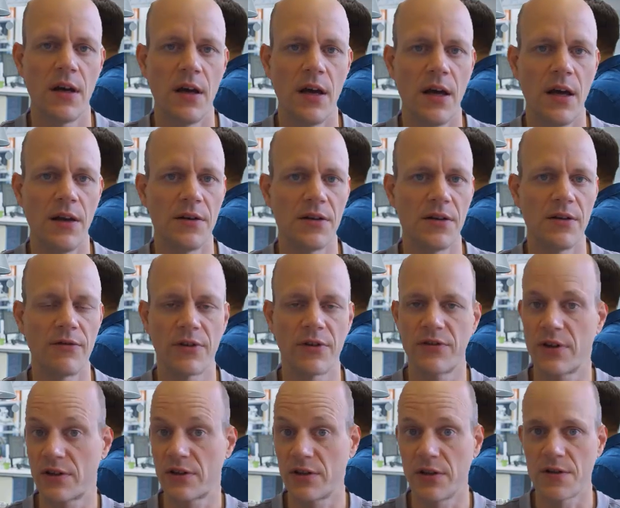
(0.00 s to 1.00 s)
and
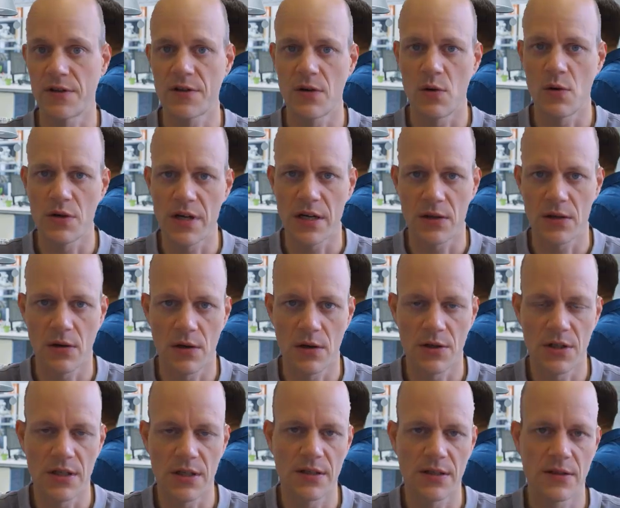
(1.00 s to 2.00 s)
infrastructure as code
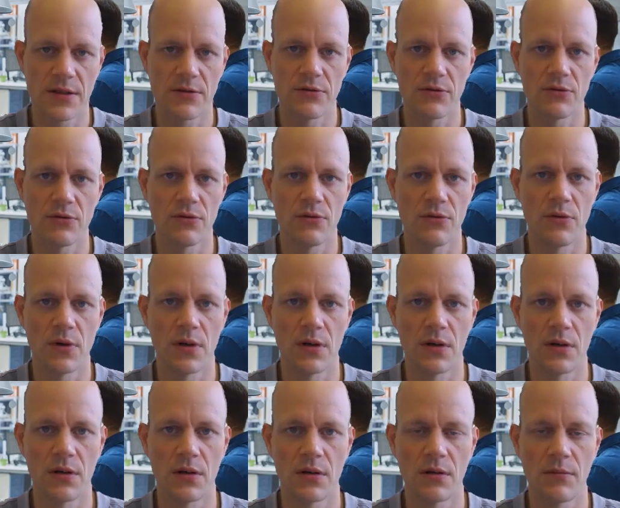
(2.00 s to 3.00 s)
technologies
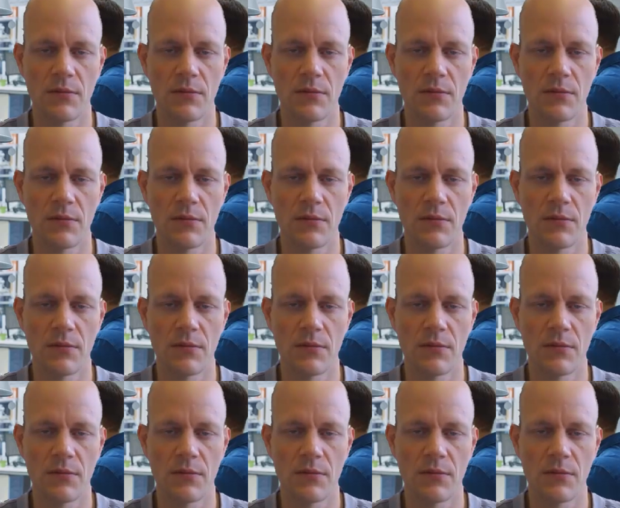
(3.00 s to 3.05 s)
to